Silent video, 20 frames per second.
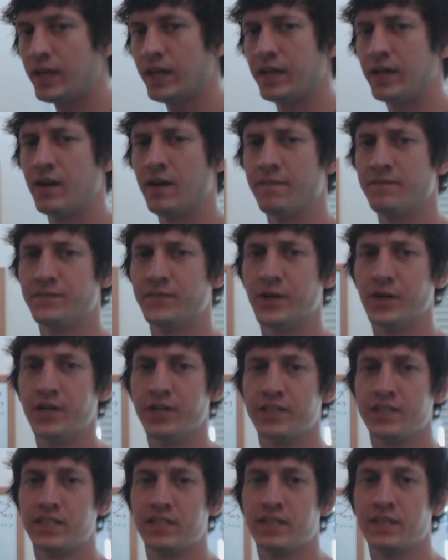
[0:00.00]
in our
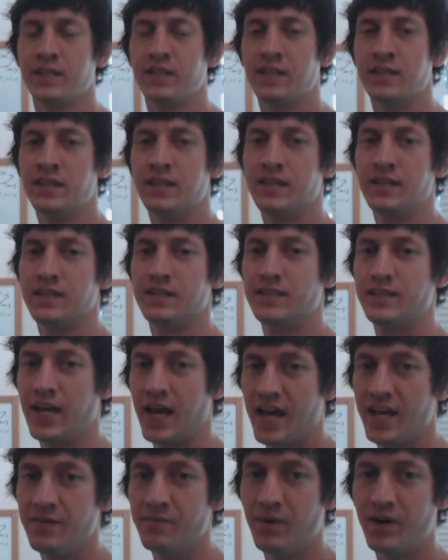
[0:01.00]
first
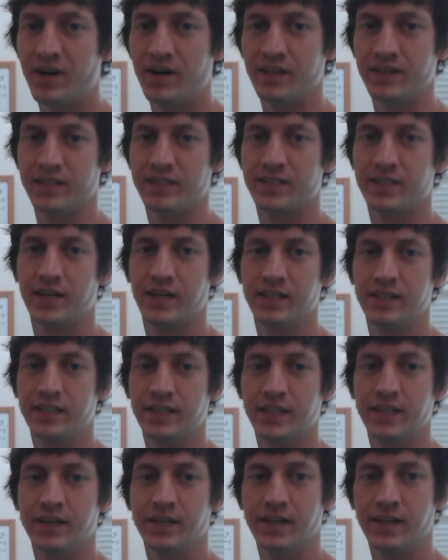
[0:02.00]
10 months on
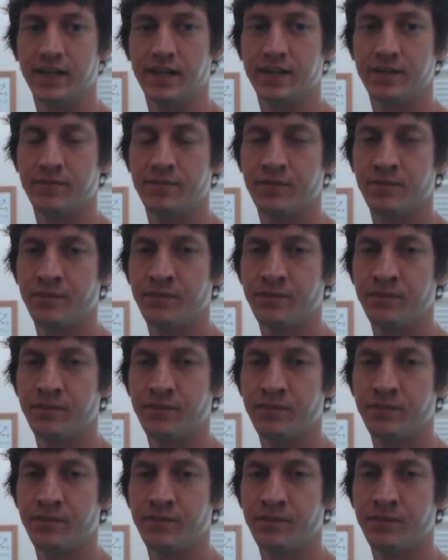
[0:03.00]
the internet.